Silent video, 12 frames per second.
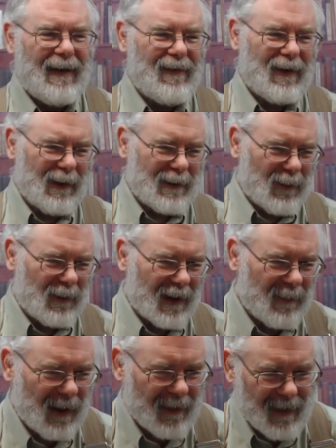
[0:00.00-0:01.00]
you heard the one
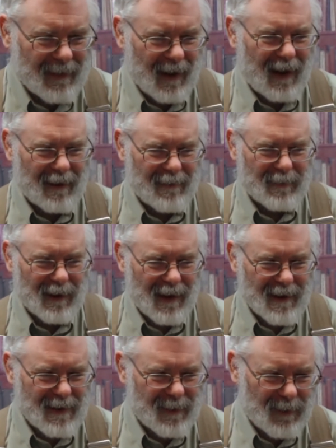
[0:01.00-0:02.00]
about the dining room
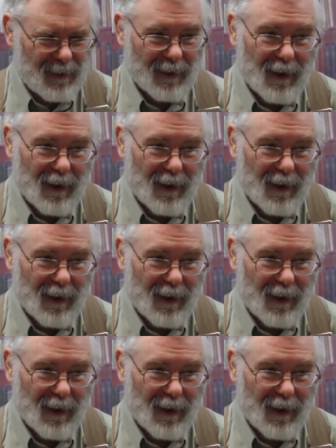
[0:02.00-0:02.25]
customer who